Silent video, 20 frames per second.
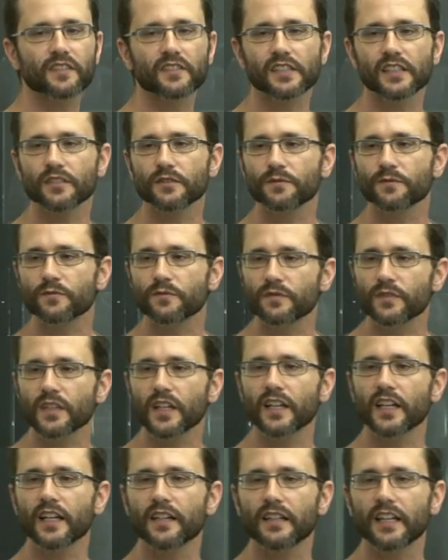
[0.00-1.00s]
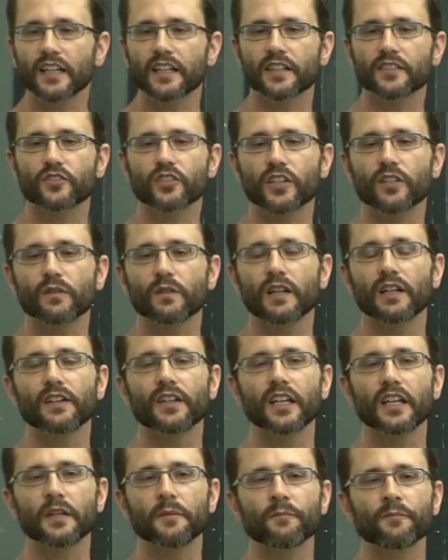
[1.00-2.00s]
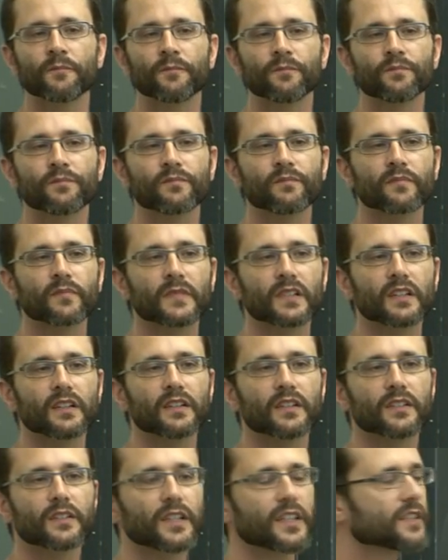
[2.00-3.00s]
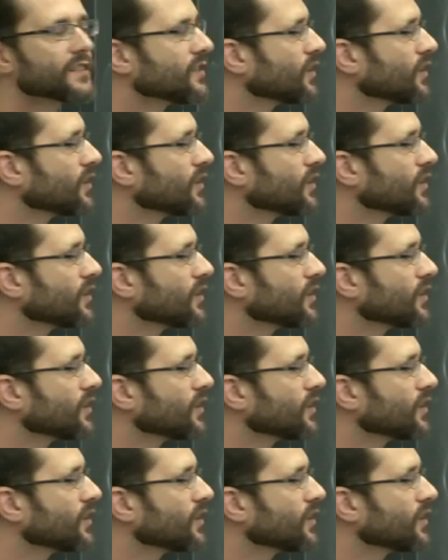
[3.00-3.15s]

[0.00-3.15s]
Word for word: it's kind of, again, like a general name. It's